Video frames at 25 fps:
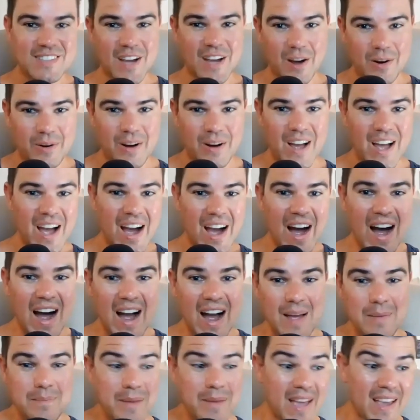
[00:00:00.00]
So,
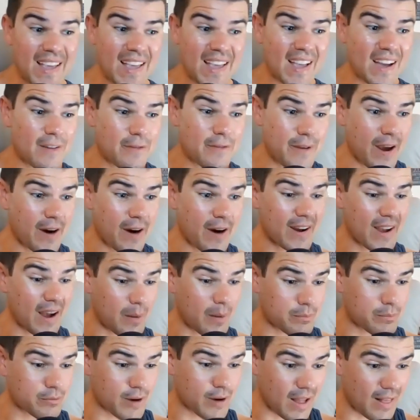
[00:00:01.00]
I'm making a very
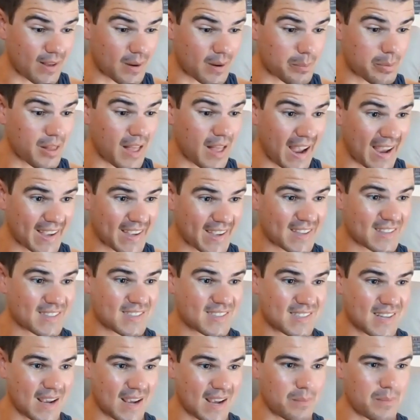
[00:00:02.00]
umbrella
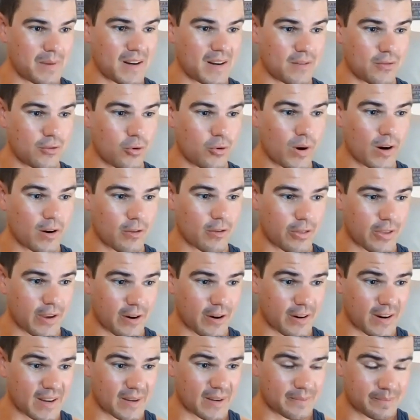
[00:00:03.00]
blanket statement of queer
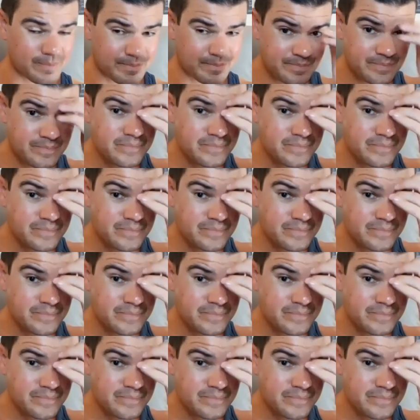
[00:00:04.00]
theory.